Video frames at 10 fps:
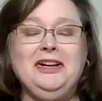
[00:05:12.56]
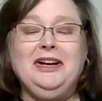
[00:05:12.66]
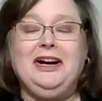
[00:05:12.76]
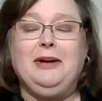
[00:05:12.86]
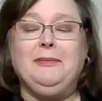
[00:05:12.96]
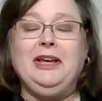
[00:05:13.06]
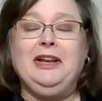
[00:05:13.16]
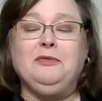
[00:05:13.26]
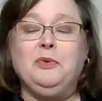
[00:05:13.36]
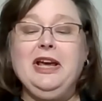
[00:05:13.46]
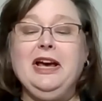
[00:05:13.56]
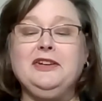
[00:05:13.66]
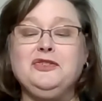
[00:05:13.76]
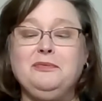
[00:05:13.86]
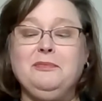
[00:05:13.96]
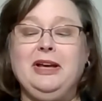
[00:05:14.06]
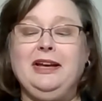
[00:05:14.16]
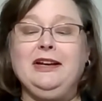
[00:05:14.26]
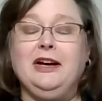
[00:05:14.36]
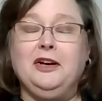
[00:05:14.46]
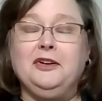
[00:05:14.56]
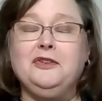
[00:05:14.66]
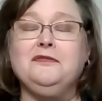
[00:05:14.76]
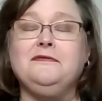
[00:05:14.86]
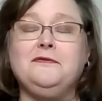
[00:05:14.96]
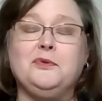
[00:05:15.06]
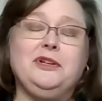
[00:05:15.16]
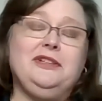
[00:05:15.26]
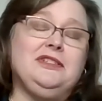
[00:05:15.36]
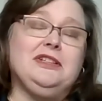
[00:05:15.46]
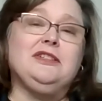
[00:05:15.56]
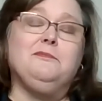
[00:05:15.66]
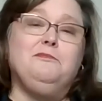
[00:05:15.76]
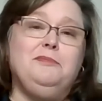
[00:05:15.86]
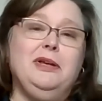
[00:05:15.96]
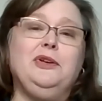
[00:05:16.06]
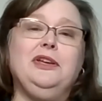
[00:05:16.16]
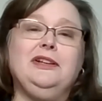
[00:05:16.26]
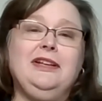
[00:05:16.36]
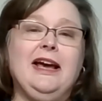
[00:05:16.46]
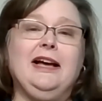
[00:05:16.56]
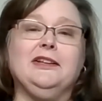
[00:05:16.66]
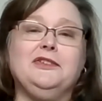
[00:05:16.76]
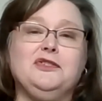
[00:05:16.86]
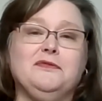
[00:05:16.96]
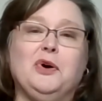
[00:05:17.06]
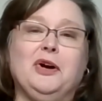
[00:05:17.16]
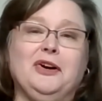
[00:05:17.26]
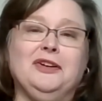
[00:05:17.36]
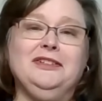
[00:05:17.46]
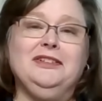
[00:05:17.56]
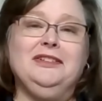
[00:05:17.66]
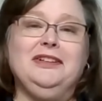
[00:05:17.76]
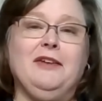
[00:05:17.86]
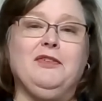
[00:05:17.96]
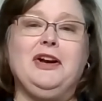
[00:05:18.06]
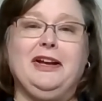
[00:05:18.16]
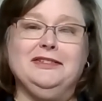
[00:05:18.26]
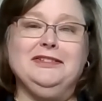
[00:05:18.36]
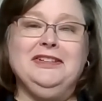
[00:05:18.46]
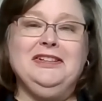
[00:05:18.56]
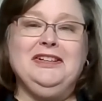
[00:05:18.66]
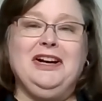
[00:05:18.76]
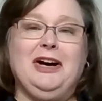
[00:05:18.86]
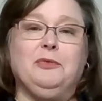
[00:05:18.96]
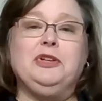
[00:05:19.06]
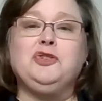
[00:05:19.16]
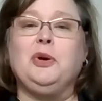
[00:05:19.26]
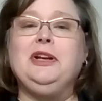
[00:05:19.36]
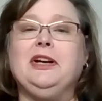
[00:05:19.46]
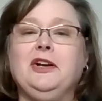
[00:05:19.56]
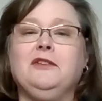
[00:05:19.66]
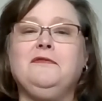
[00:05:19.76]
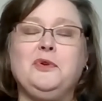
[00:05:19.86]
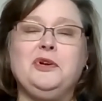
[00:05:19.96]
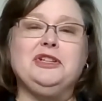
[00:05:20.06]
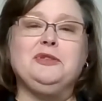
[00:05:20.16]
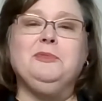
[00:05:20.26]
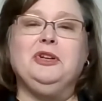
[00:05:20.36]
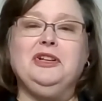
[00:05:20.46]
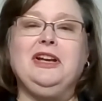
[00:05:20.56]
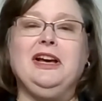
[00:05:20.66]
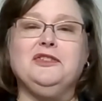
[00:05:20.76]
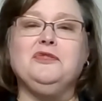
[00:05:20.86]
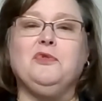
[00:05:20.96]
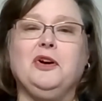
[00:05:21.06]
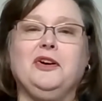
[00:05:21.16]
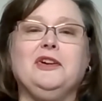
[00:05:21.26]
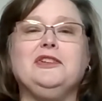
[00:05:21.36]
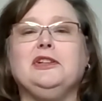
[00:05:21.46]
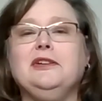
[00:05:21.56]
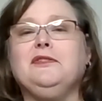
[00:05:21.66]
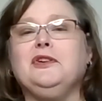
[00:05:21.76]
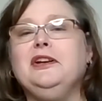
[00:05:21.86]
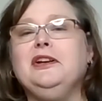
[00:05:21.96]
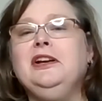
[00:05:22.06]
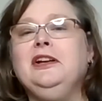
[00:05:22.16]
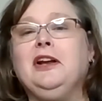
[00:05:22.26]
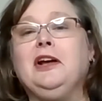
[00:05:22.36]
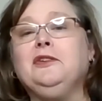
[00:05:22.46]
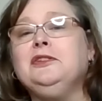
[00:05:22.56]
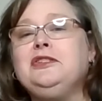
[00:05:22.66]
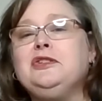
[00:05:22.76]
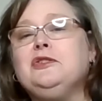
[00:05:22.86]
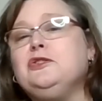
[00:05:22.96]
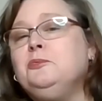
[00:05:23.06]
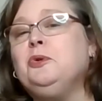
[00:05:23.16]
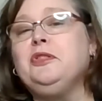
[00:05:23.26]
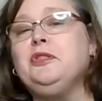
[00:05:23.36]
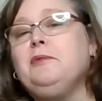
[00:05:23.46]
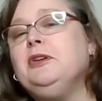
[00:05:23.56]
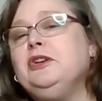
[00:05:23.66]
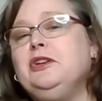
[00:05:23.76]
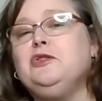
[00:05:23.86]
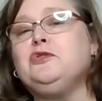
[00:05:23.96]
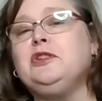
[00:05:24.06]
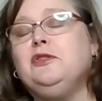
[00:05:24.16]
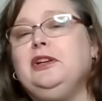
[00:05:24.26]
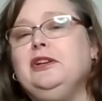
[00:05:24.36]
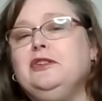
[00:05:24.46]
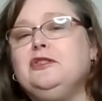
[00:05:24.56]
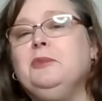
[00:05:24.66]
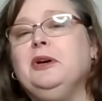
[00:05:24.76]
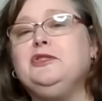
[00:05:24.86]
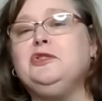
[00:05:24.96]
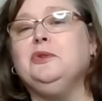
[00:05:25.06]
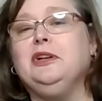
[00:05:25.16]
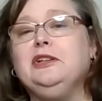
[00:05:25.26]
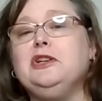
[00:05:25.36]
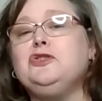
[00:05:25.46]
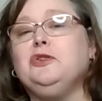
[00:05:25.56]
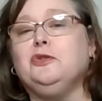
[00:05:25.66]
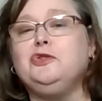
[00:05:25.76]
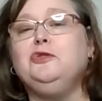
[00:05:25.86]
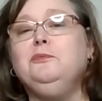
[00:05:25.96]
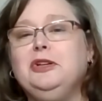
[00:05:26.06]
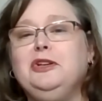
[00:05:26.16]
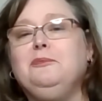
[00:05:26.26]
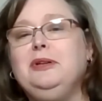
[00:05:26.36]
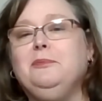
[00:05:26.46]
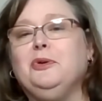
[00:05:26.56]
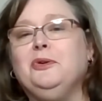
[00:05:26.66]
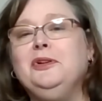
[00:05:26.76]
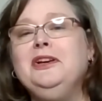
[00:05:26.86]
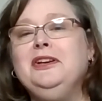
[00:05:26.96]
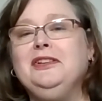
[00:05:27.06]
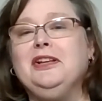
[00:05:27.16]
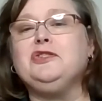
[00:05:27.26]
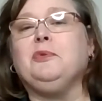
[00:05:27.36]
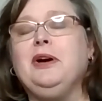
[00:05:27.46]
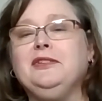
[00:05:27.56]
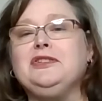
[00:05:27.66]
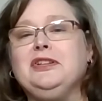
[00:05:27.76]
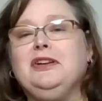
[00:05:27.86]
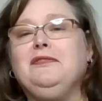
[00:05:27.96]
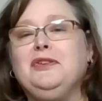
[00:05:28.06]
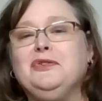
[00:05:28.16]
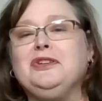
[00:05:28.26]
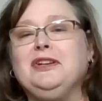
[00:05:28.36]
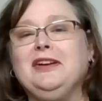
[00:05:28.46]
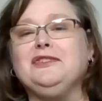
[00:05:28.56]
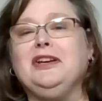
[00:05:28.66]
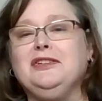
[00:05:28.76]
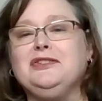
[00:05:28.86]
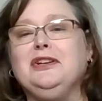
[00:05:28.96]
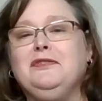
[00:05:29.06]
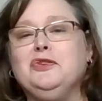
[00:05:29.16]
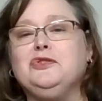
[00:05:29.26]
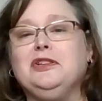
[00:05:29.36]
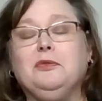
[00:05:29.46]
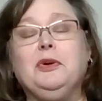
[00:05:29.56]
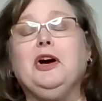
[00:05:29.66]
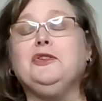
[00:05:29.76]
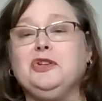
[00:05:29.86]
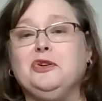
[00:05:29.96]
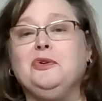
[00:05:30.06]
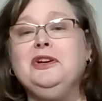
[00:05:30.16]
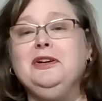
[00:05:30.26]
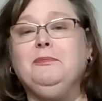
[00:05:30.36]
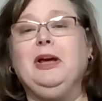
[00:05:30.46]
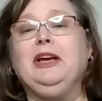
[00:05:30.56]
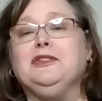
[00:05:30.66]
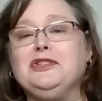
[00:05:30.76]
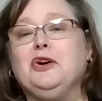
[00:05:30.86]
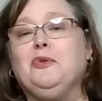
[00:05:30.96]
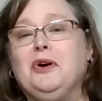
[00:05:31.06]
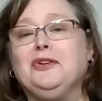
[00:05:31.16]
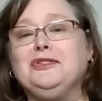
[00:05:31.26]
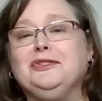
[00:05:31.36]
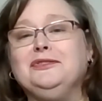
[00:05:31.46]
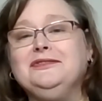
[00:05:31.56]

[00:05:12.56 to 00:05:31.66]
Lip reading: And we actually make 146 billion gallons of water every day. We treat 146 billion gallons of water and deliver it not only to the 2.3 million Houstonians, but to an additional 2 million people that surround the city of Houston, outside the city of Houston, that we also make and sell water to.